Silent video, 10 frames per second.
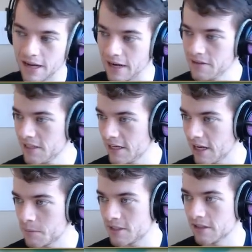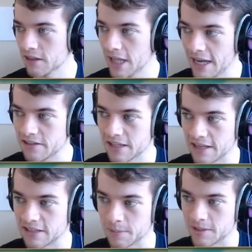I didn't see any comments in the last,
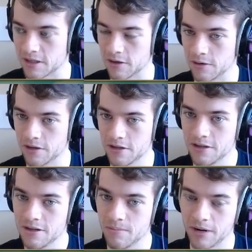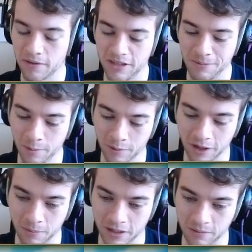last episode, but I've seen people
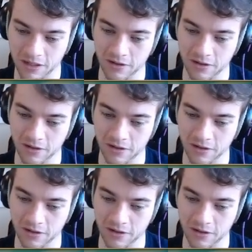recommending me